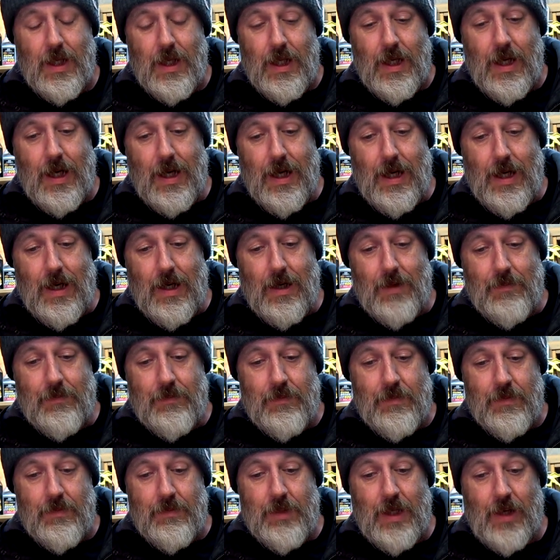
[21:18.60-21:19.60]
You
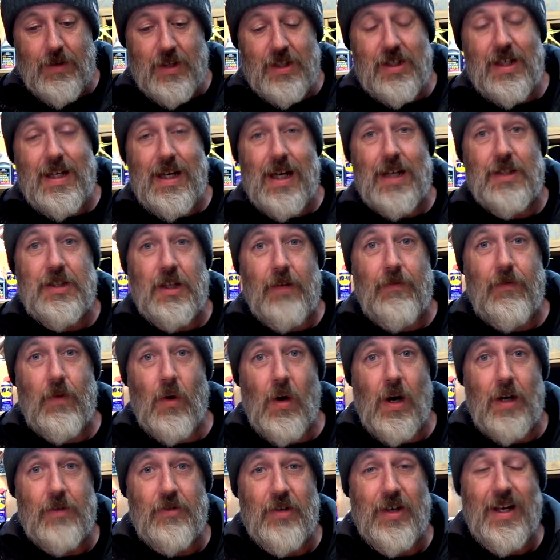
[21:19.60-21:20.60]
know, the DRZ
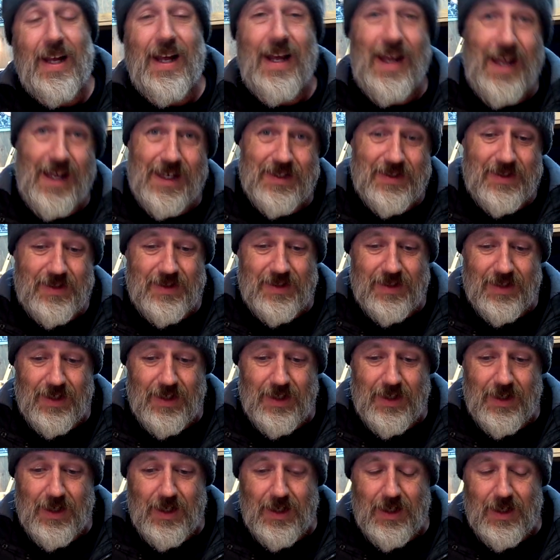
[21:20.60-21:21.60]
400S,
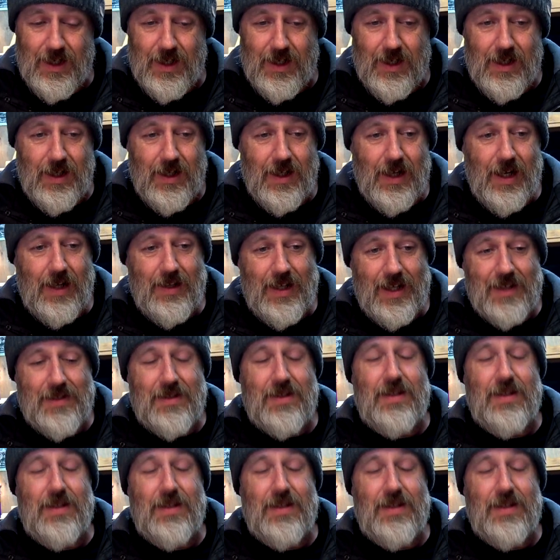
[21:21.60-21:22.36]
and that's